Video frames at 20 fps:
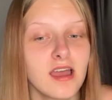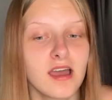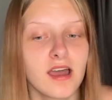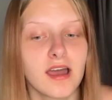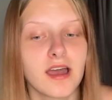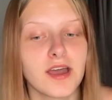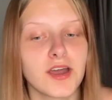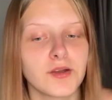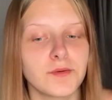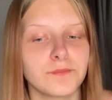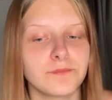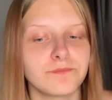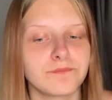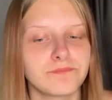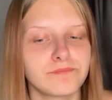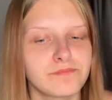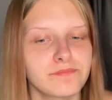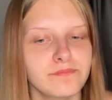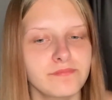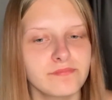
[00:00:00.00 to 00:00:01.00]

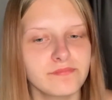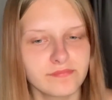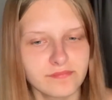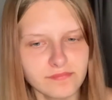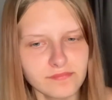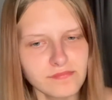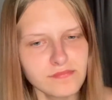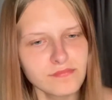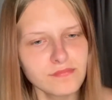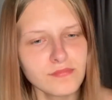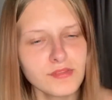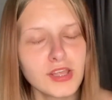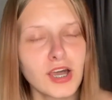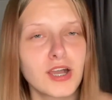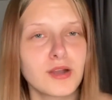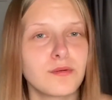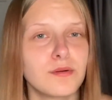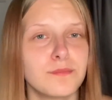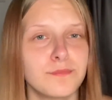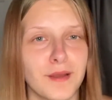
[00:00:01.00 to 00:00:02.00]

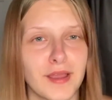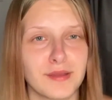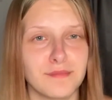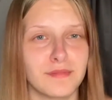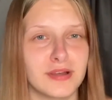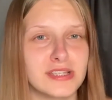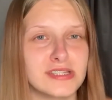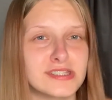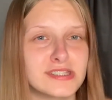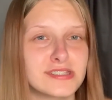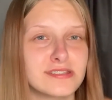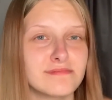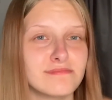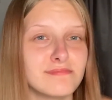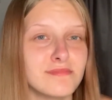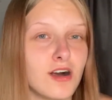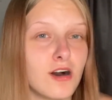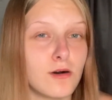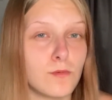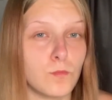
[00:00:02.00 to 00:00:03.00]
When pain meds
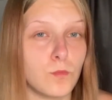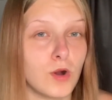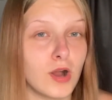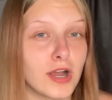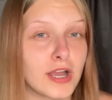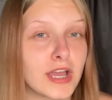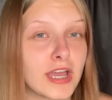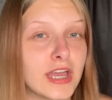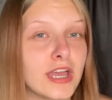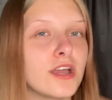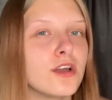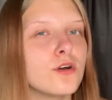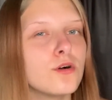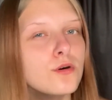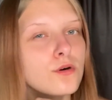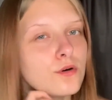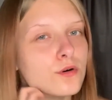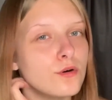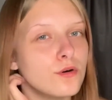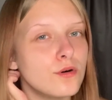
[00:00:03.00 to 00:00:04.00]
aren't working,
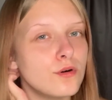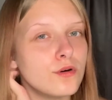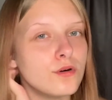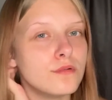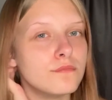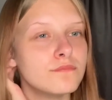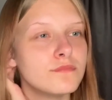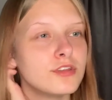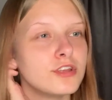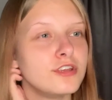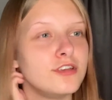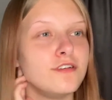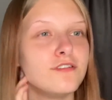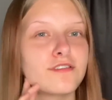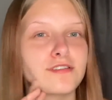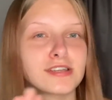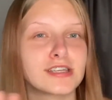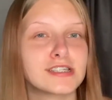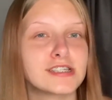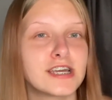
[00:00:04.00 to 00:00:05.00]
or you've
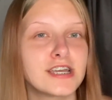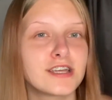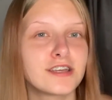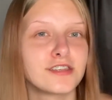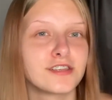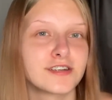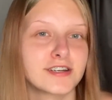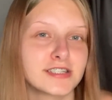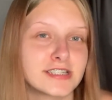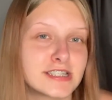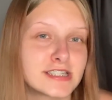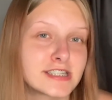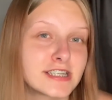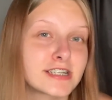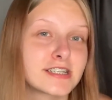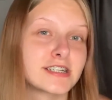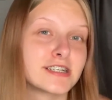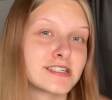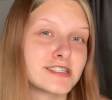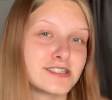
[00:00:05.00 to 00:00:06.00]
already taken your
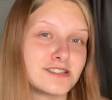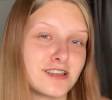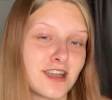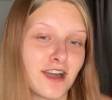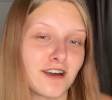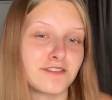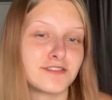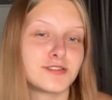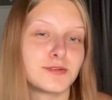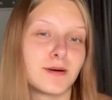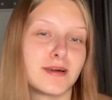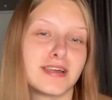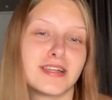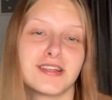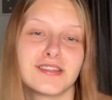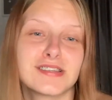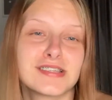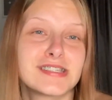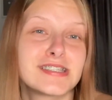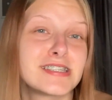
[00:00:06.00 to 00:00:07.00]
anti-sickness and you have to wait
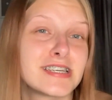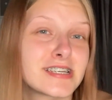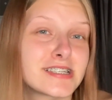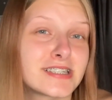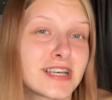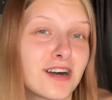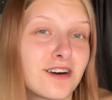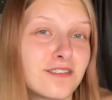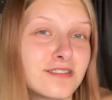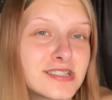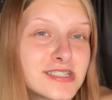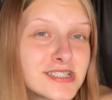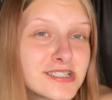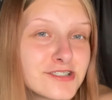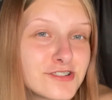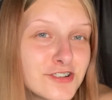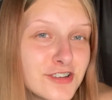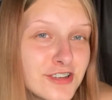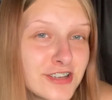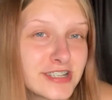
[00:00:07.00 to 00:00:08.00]
another 6 hours
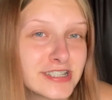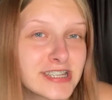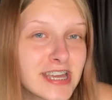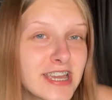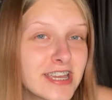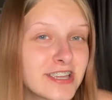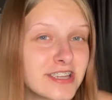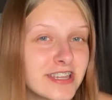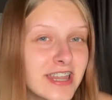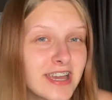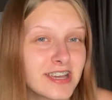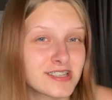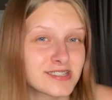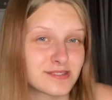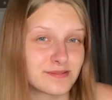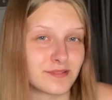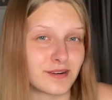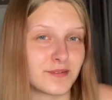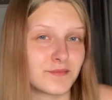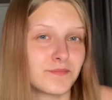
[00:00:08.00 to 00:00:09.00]
until you can take your next
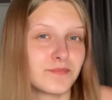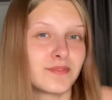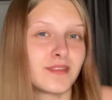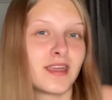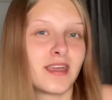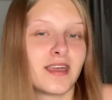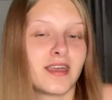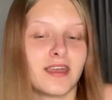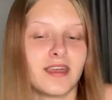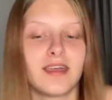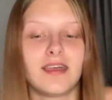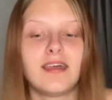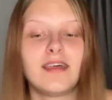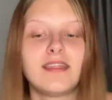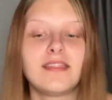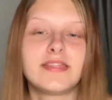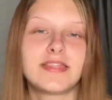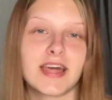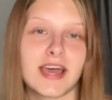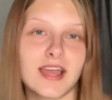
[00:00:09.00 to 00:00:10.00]
one,
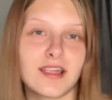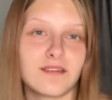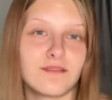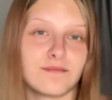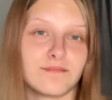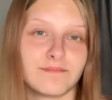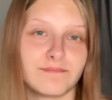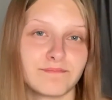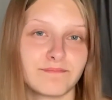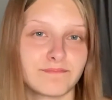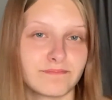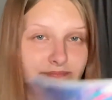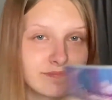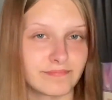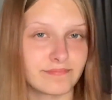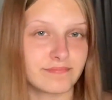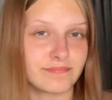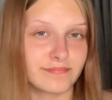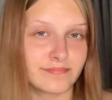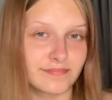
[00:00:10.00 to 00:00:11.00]
then
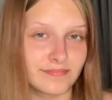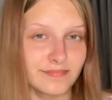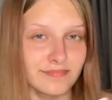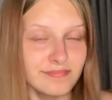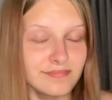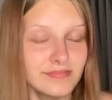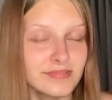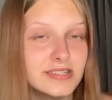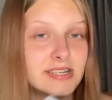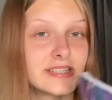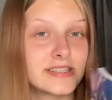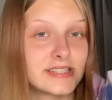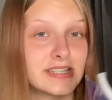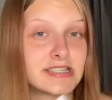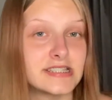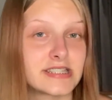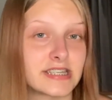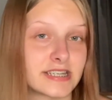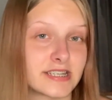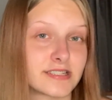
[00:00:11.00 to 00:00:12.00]

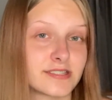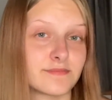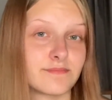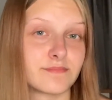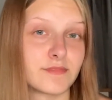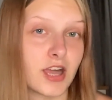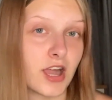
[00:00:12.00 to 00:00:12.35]
these things are